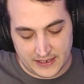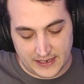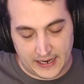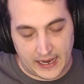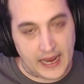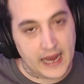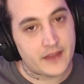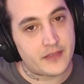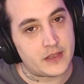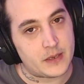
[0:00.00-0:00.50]

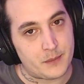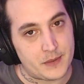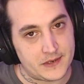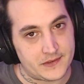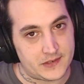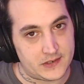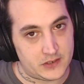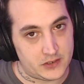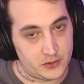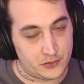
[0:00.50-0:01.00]
and the
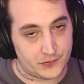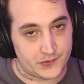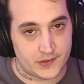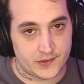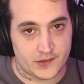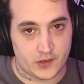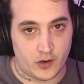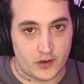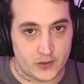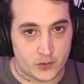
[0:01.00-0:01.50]
ability to use
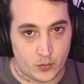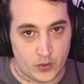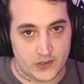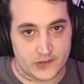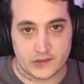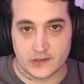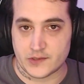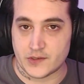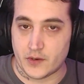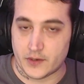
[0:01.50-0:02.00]
SideQuest
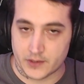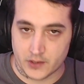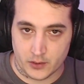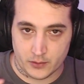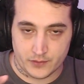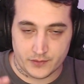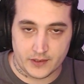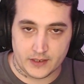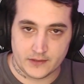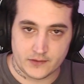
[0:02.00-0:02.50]
to sideload
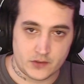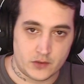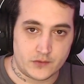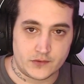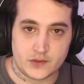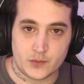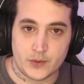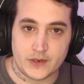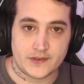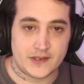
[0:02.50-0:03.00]
things
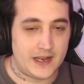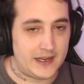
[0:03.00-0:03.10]
onto it